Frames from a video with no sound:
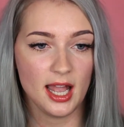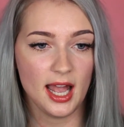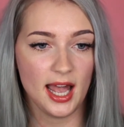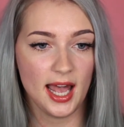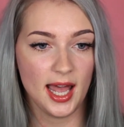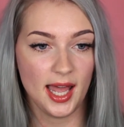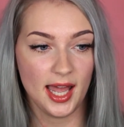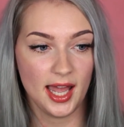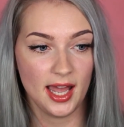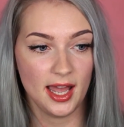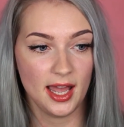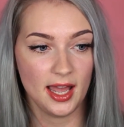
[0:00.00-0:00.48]

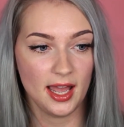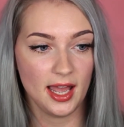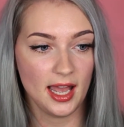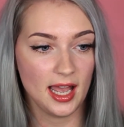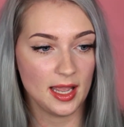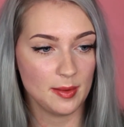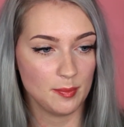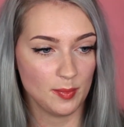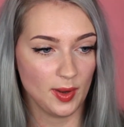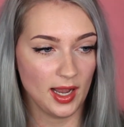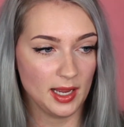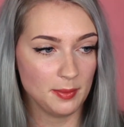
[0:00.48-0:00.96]
Uh,
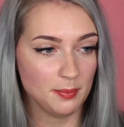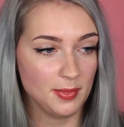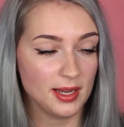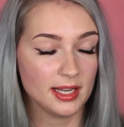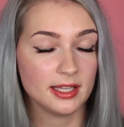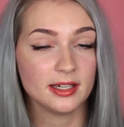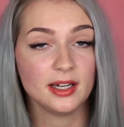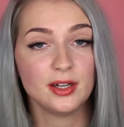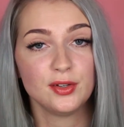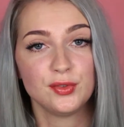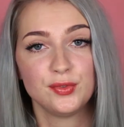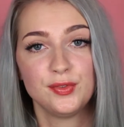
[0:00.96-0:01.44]
I might make
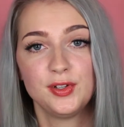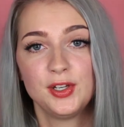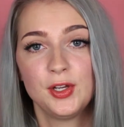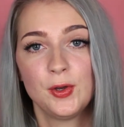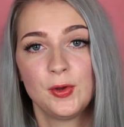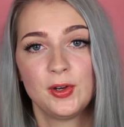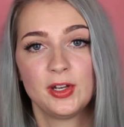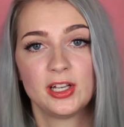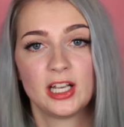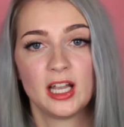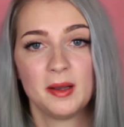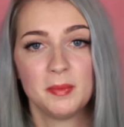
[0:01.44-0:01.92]
another video
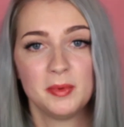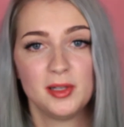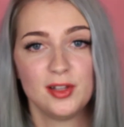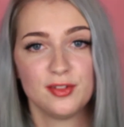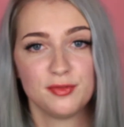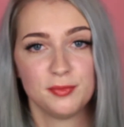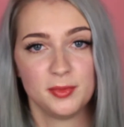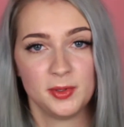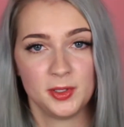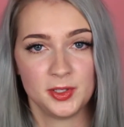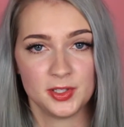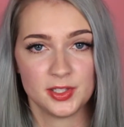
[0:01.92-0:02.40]
in a couple
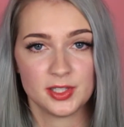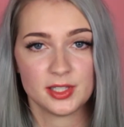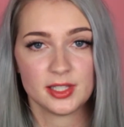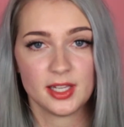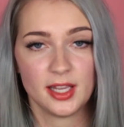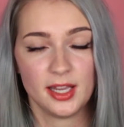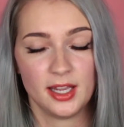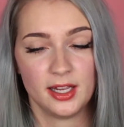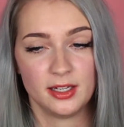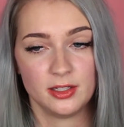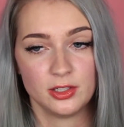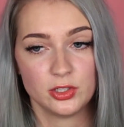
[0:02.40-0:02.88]
of
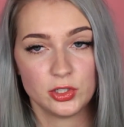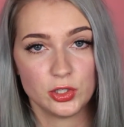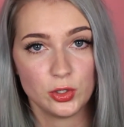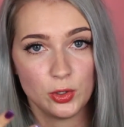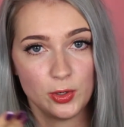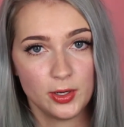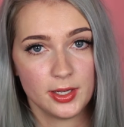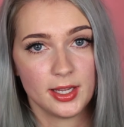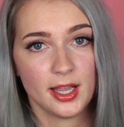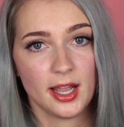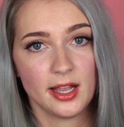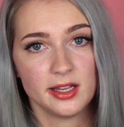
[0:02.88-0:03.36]
months and show
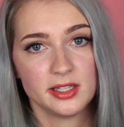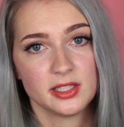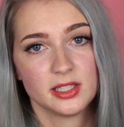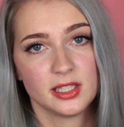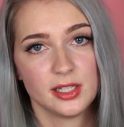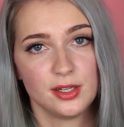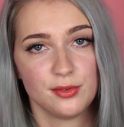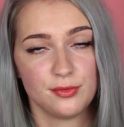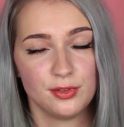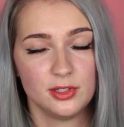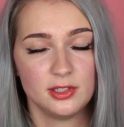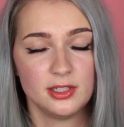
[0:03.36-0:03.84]
you
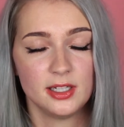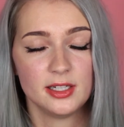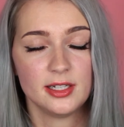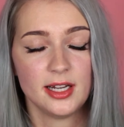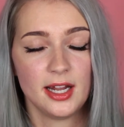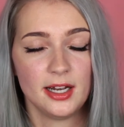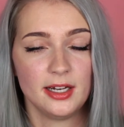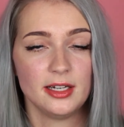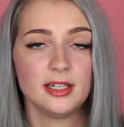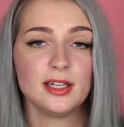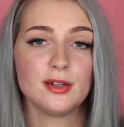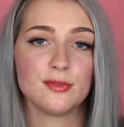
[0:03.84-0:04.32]
guys if it did
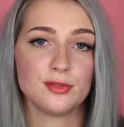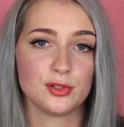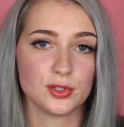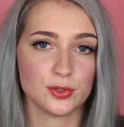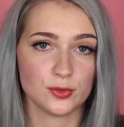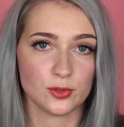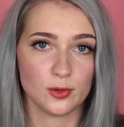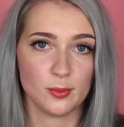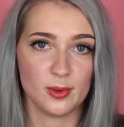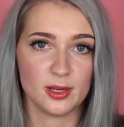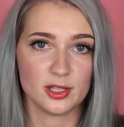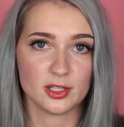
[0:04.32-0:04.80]
any difference
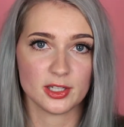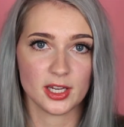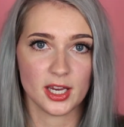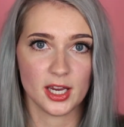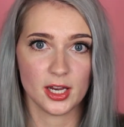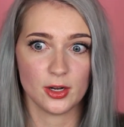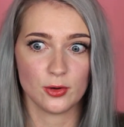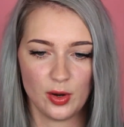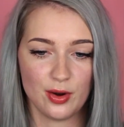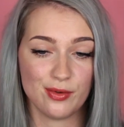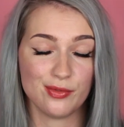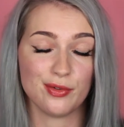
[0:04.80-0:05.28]
for my
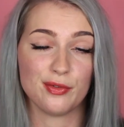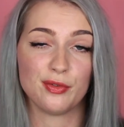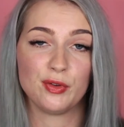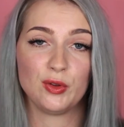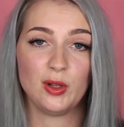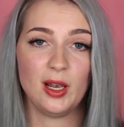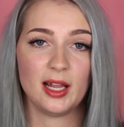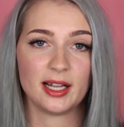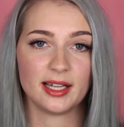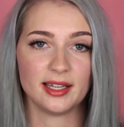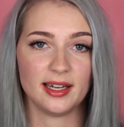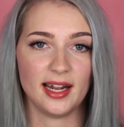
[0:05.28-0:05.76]
skin, or if I
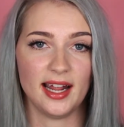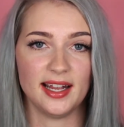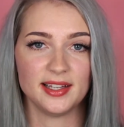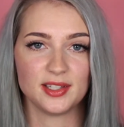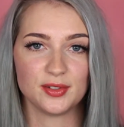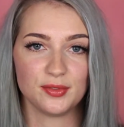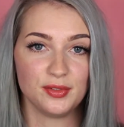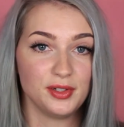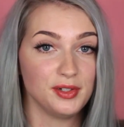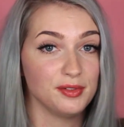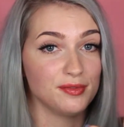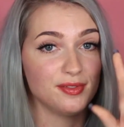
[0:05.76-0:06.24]
feel like it
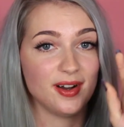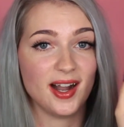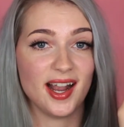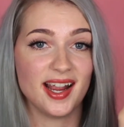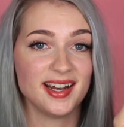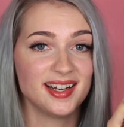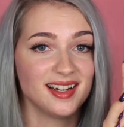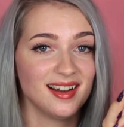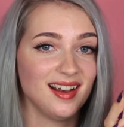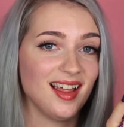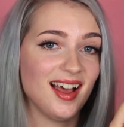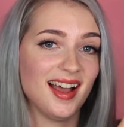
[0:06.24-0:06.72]
has
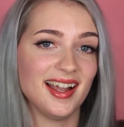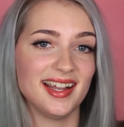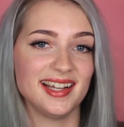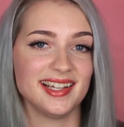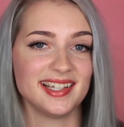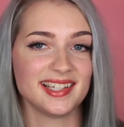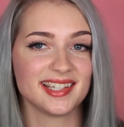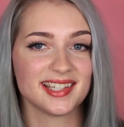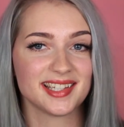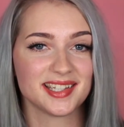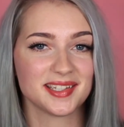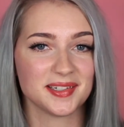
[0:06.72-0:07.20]

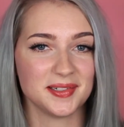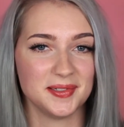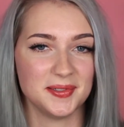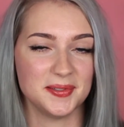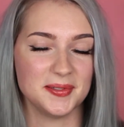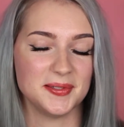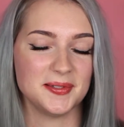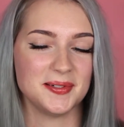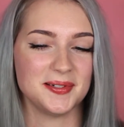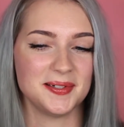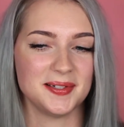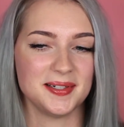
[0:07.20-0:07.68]
revitalized
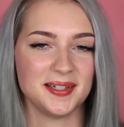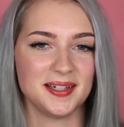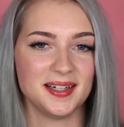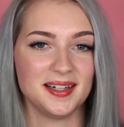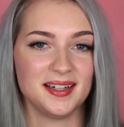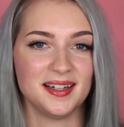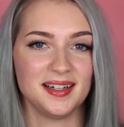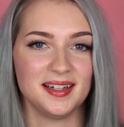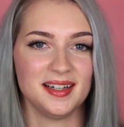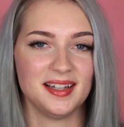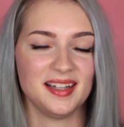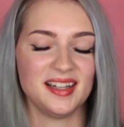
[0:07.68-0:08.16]
or
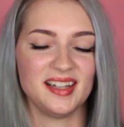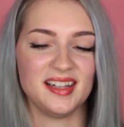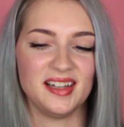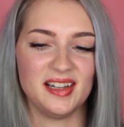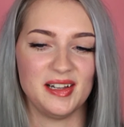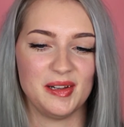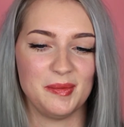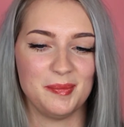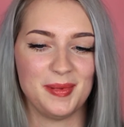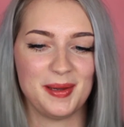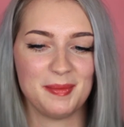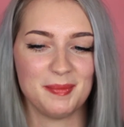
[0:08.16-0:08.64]

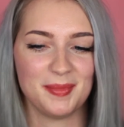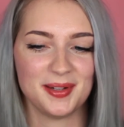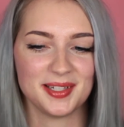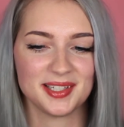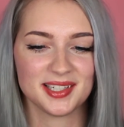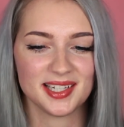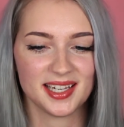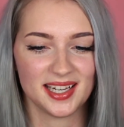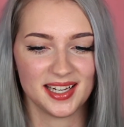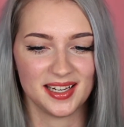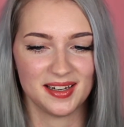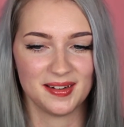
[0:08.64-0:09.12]
uh, made my
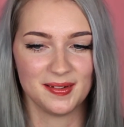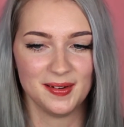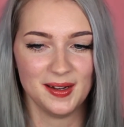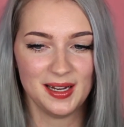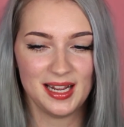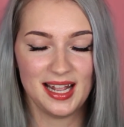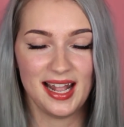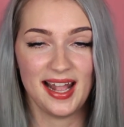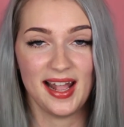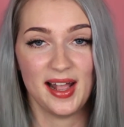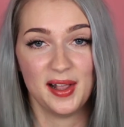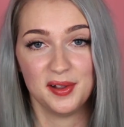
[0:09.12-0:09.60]
skin
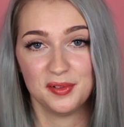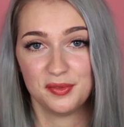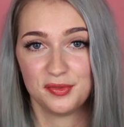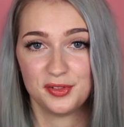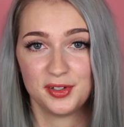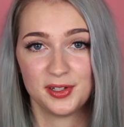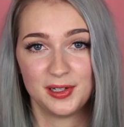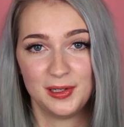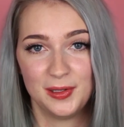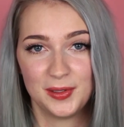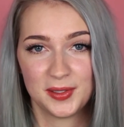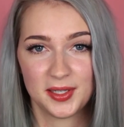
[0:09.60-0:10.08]

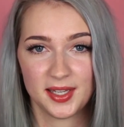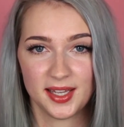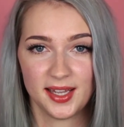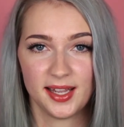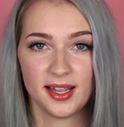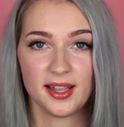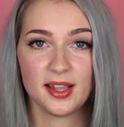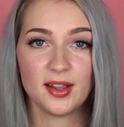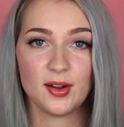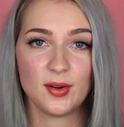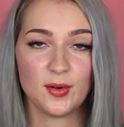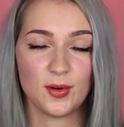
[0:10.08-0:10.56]
healthier
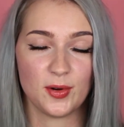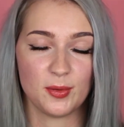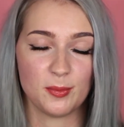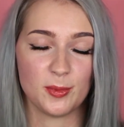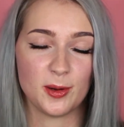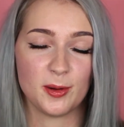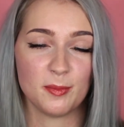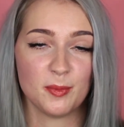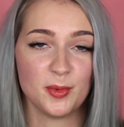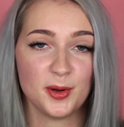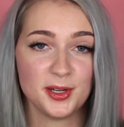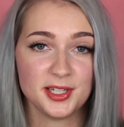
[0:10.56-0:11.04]
looking or
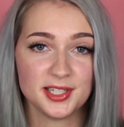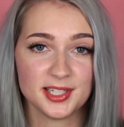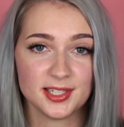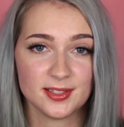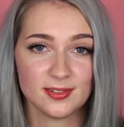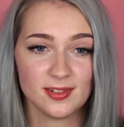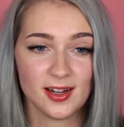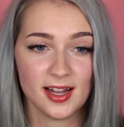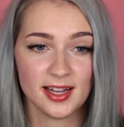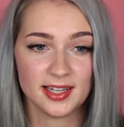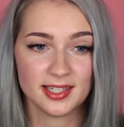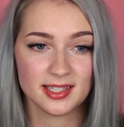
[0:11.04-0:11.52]
more
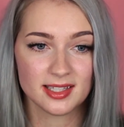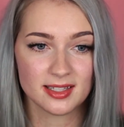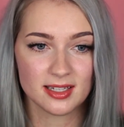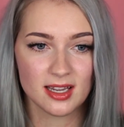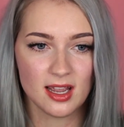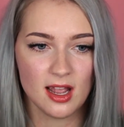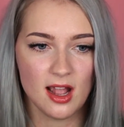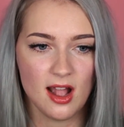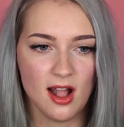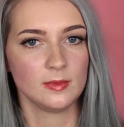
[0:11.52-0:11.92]
moisturized.